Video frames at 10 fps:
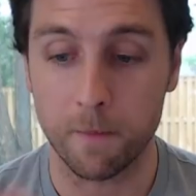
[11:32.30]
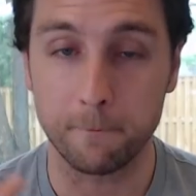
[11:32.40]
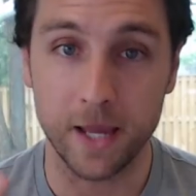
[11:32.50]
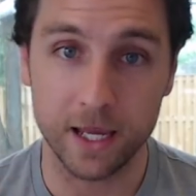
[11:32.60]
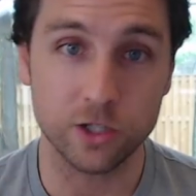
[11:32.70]

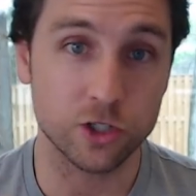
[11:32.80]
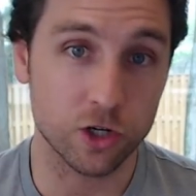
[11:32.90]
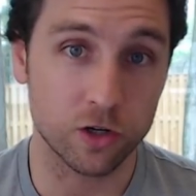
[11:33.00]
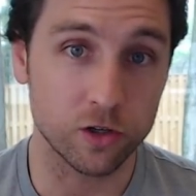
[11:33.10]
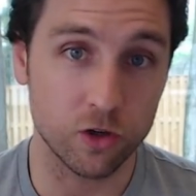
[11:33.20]
make
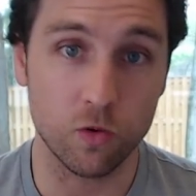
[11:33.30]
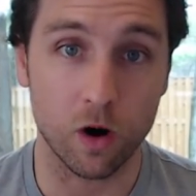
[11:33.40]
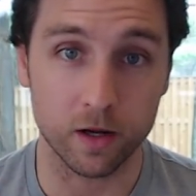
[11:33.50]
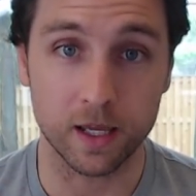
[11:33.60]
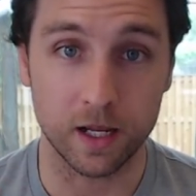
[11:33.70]
sure you
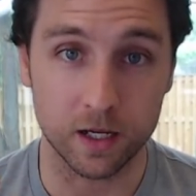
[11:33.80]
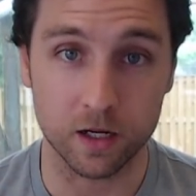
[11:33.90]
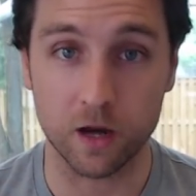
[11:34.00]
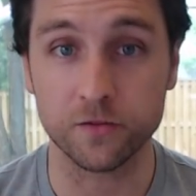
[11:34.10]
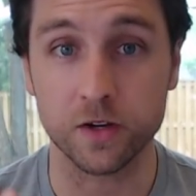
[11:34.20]
are getting
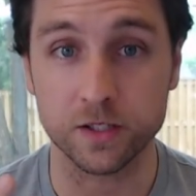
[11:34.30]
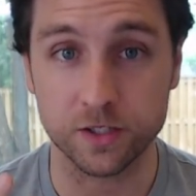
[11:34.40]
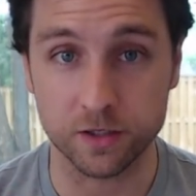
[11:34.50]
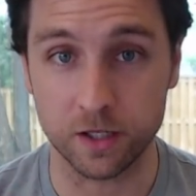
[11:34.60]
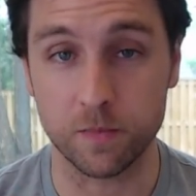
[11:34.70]
enough
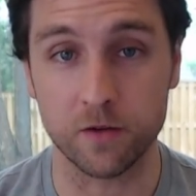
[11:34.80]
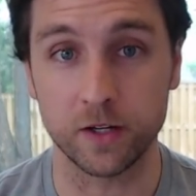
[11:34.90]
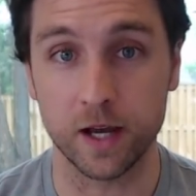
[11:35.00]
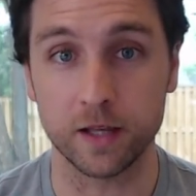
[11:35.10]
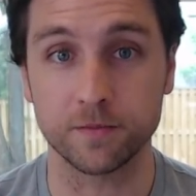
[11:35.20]
sleep
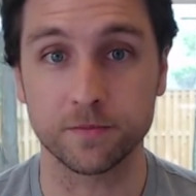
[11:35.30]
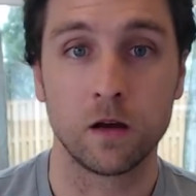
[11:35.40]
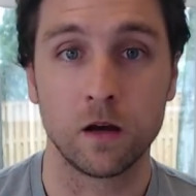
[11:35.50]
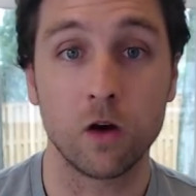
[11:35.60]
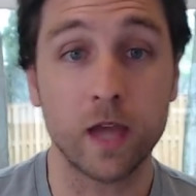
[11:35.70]
every night.
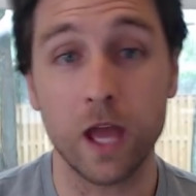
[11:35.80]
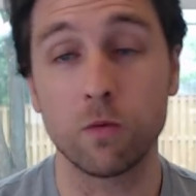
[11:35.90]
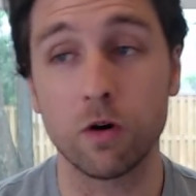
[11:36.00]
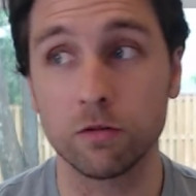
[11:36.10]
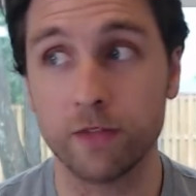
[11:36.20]
Okay,
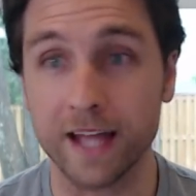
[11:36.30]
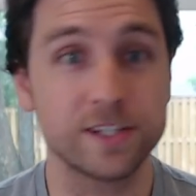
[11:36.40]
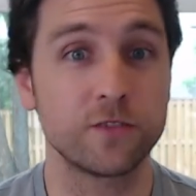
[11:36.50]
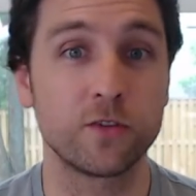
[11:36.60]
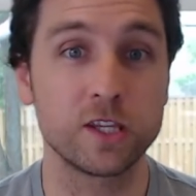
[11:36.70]
well,
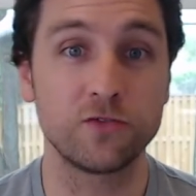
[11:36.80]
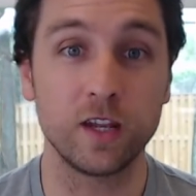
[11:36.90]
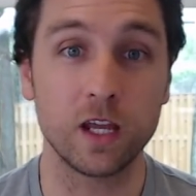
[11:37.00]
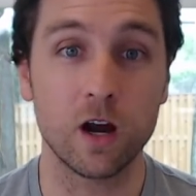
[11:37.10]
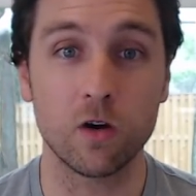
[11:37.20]
that's it for this
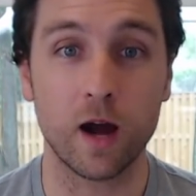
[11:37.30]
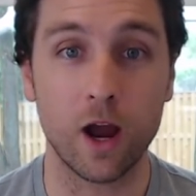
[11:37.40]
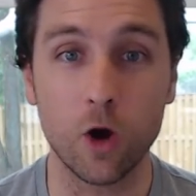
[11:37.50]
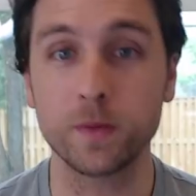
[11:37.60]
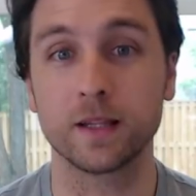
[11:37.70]
video. I
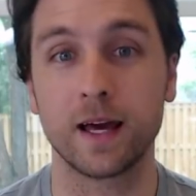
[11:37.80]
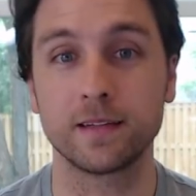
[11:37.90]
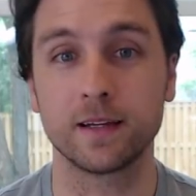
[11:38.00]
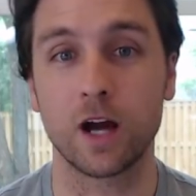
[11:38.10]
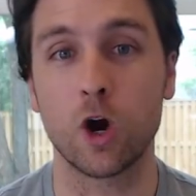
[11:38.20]
hope you
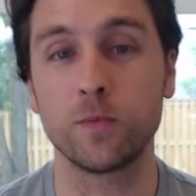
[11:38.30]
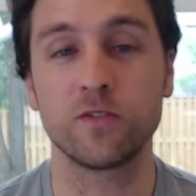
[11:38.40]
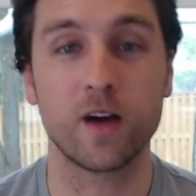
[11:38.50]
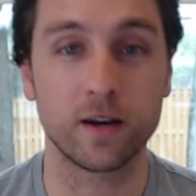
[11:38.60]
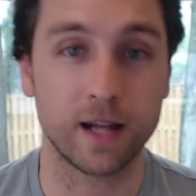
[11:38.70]
liked it. I hope
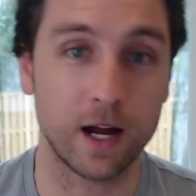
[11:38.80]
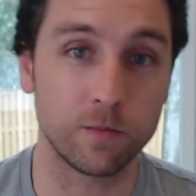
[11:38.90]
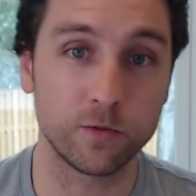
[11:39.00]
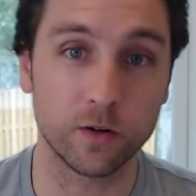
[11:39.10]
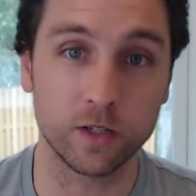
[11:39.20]
you found it
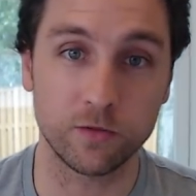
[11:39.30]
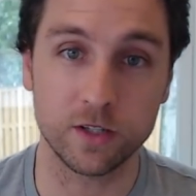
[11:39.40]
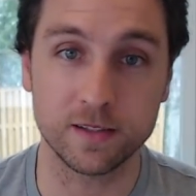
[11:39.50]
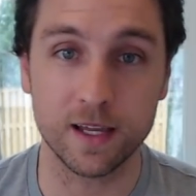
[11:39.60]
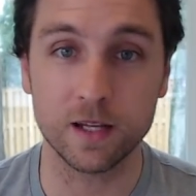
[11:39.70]
helpful. And if
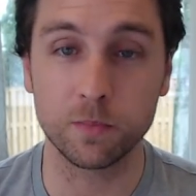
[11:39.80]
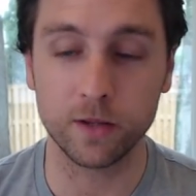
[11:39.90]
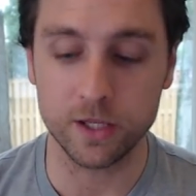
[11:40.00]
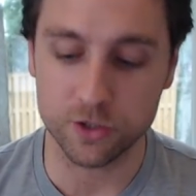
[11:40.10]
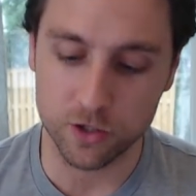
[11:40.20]
you did,
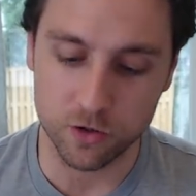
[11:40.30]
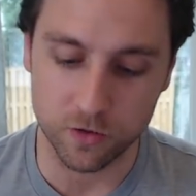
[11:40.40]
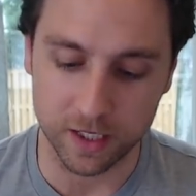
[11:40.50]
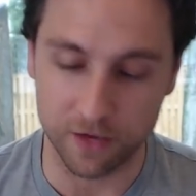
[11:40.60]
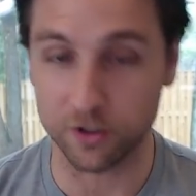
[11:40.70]
please
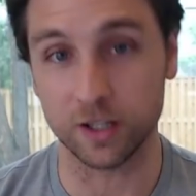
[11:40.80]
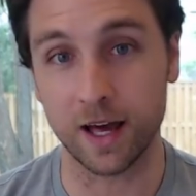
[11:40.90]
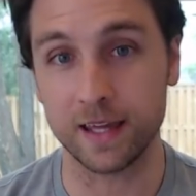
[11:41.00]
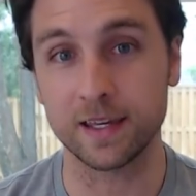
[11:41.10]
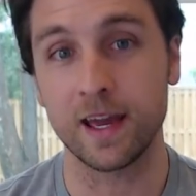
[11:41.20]
do give it a like